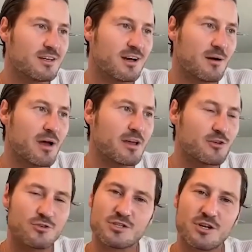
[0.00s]
I'm at
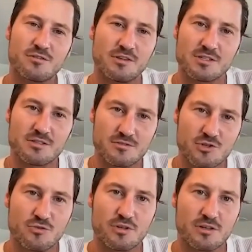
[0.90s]
your service,
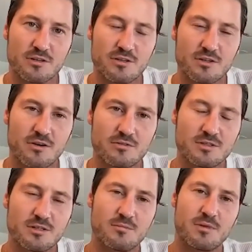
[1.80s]
truly. You know,
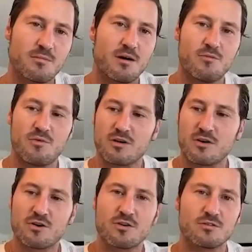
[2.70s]
I'm, I'm, I want
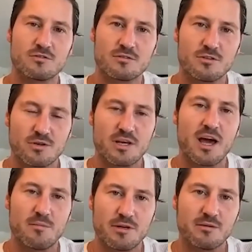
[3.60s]
her, you know,
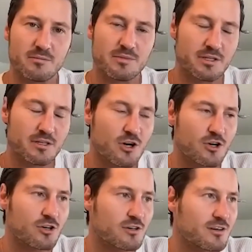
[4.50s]
Gabby being
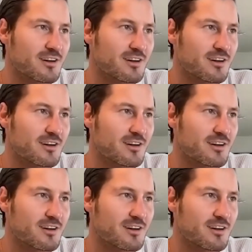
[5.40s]
her,